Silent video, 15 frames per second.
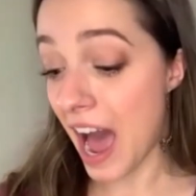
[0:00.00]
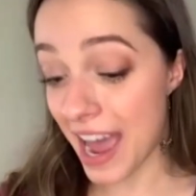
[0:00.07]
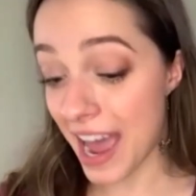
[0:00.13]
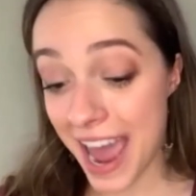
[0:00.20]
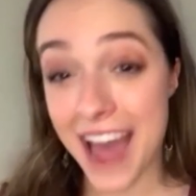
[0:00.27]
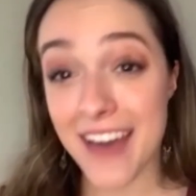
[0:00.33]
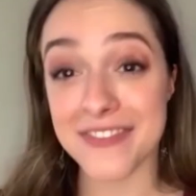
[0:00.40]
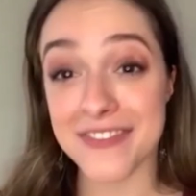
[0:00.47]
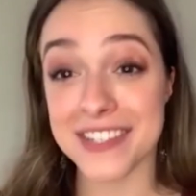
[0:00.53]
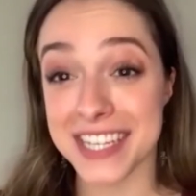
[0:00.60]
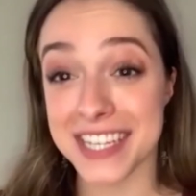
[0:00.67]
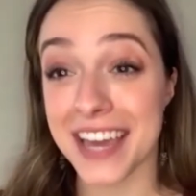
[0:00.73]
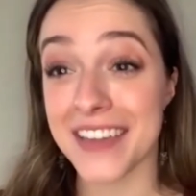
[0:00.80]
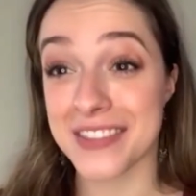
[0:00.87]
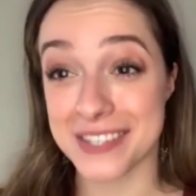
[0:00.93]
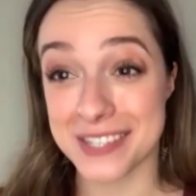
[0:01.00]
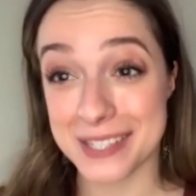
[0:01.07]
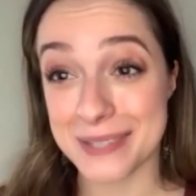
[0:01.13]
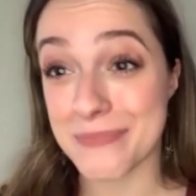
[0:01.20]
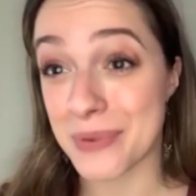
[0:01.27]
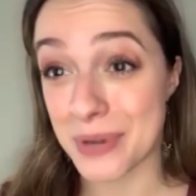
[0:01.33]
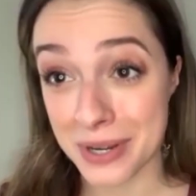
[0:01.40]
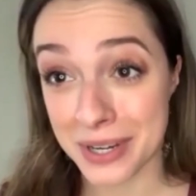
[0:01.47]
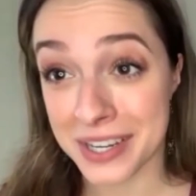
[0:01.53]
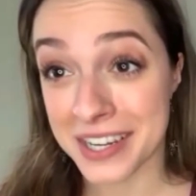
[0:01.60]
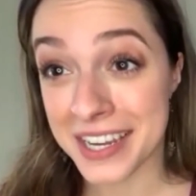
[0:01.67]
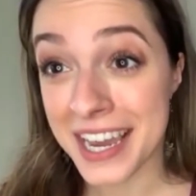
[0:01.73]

I have to get this book.